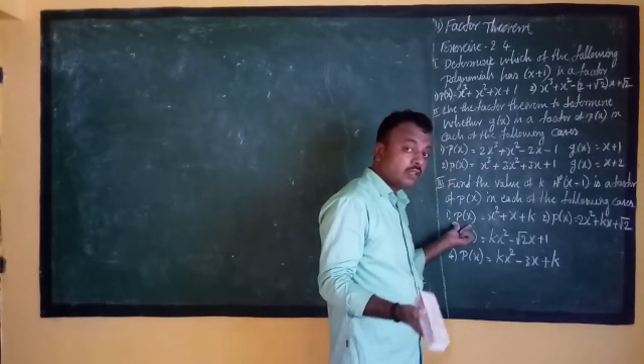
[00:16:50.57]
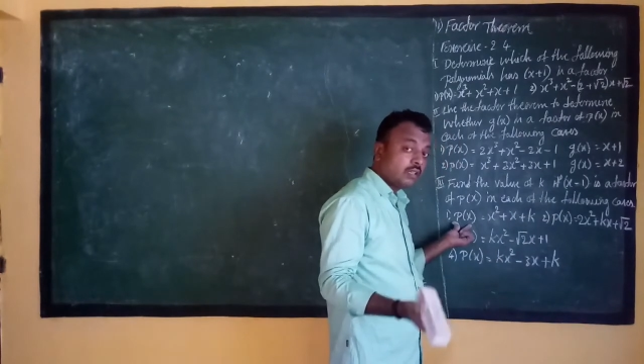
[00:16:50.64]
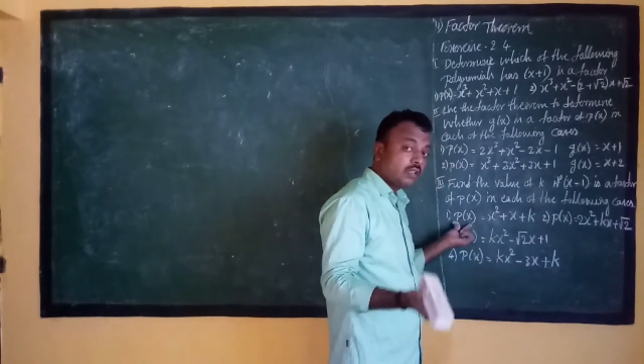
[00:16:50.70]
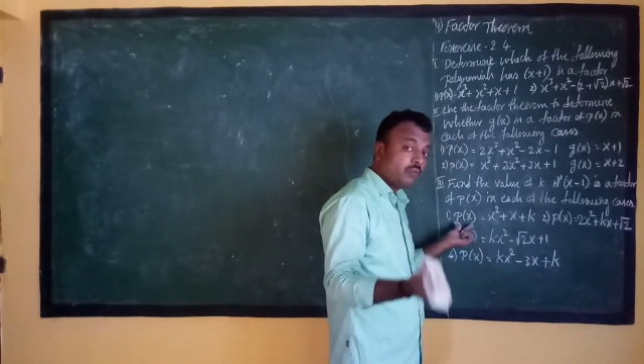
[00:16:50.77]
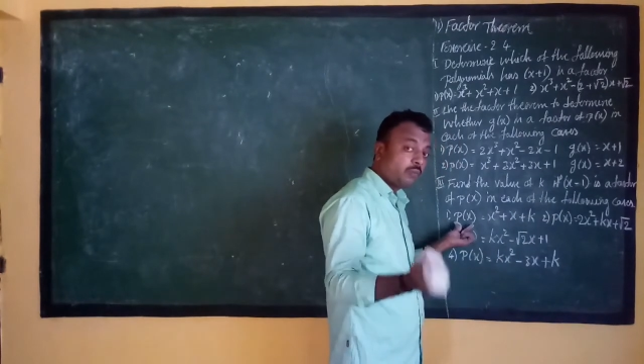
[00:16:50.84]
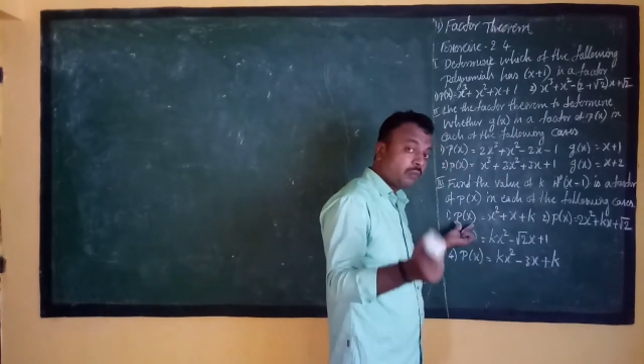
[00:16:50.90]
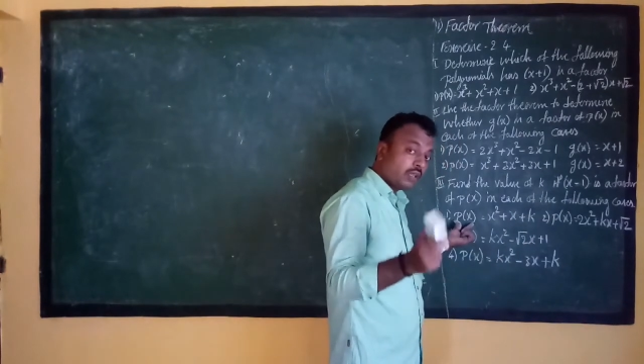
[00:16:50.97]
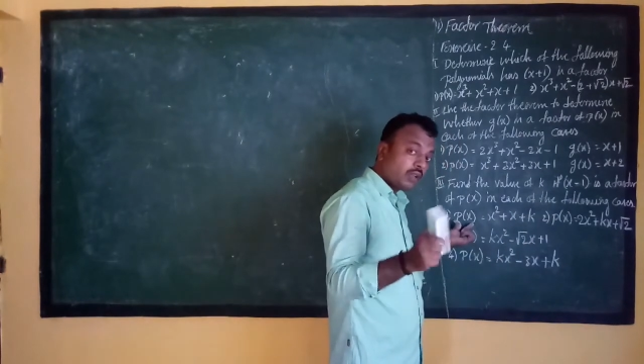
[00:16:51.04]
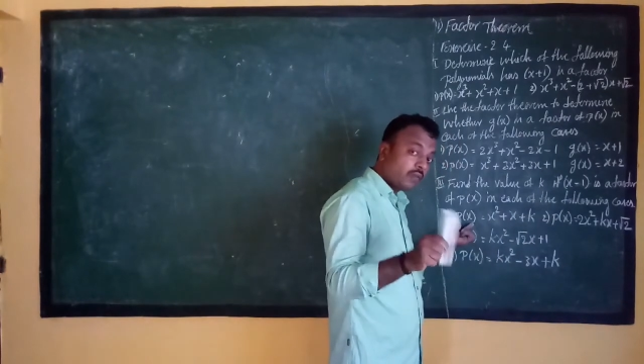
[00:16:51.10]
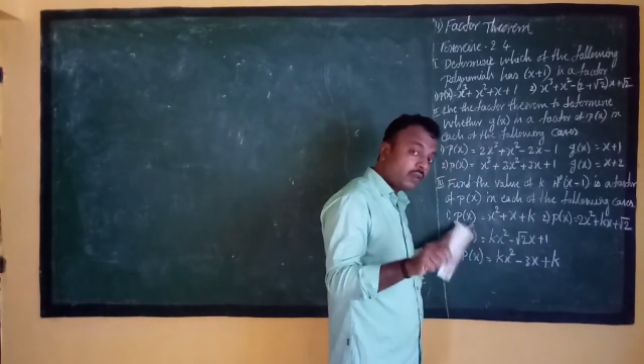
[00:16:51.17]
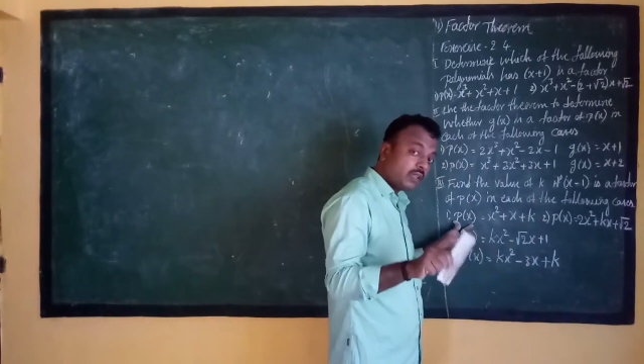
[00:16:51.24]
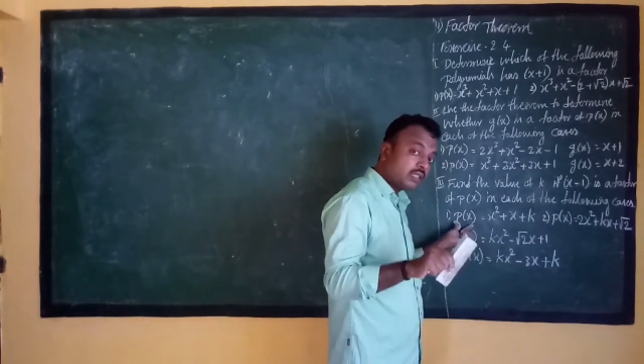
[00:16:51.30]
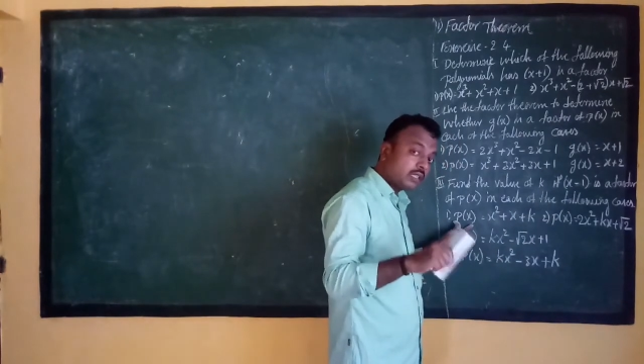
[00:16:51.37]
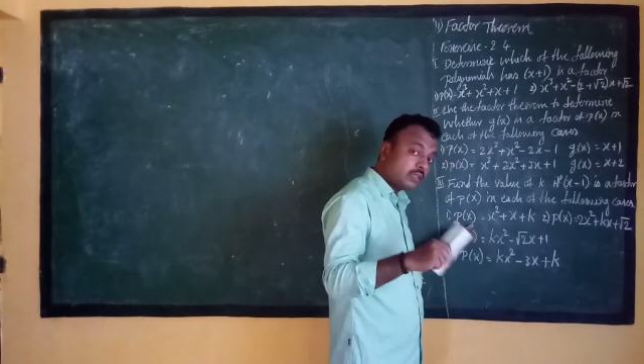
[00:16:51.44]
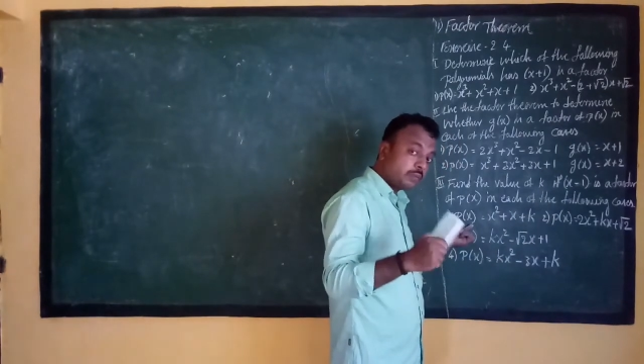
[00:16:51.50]
If P of
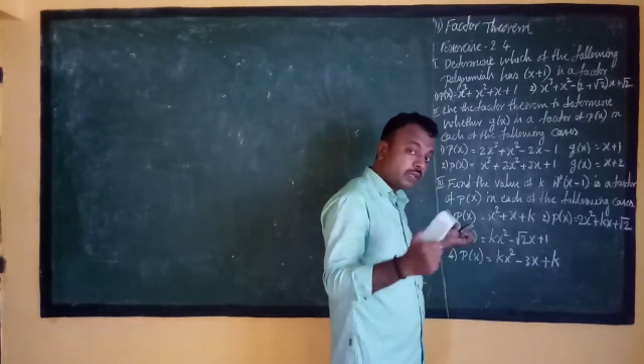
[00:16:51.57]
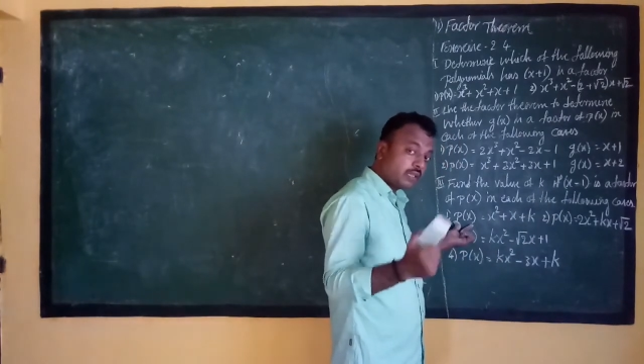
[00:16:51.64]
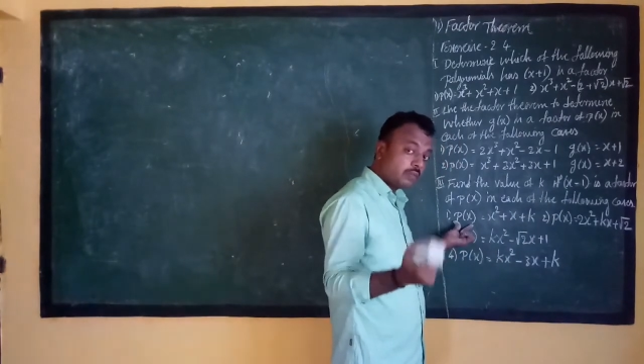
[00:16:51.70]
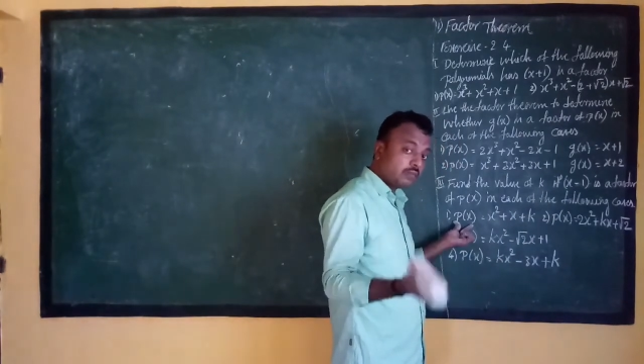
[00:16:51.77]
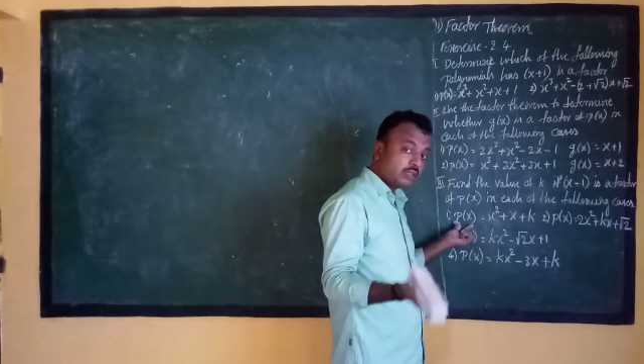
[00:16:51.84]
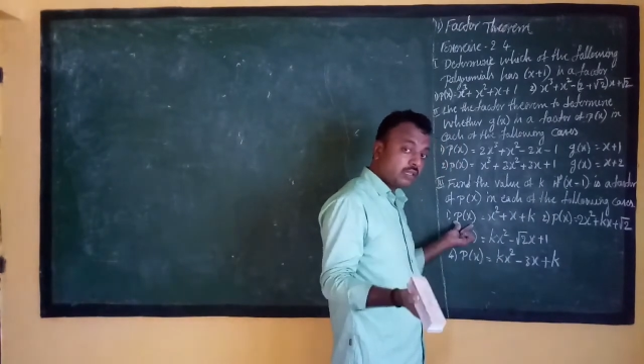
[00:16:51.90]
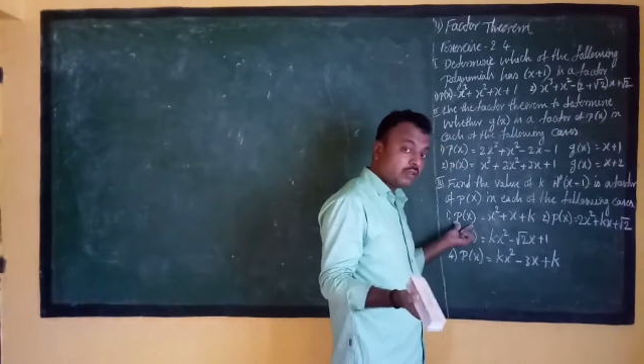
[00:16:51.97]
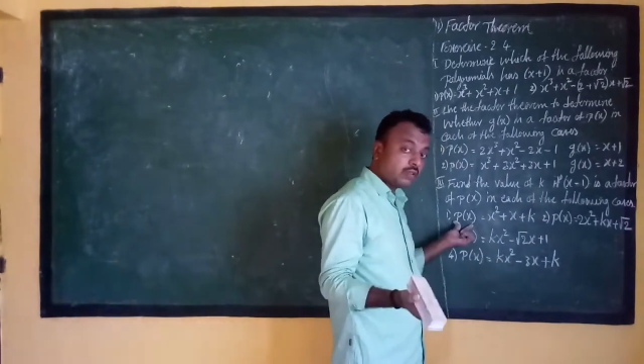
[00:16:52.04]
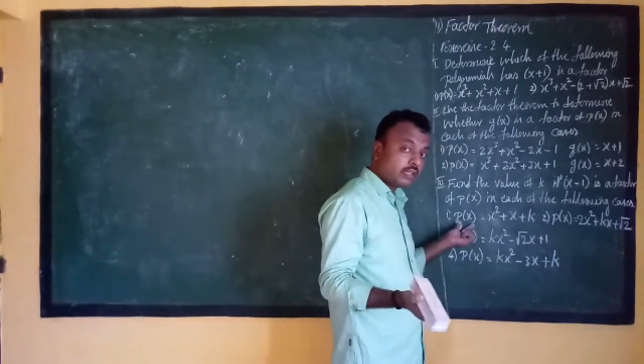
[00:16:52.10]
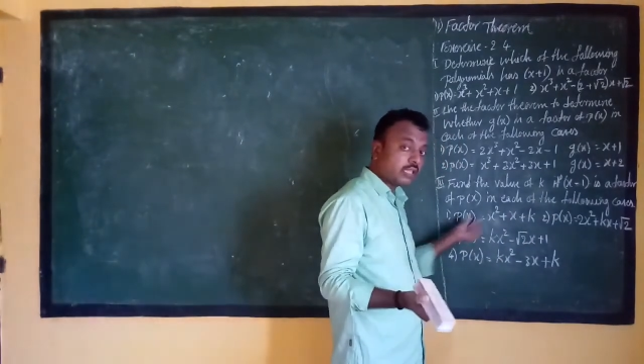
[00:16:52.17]
x is become 0,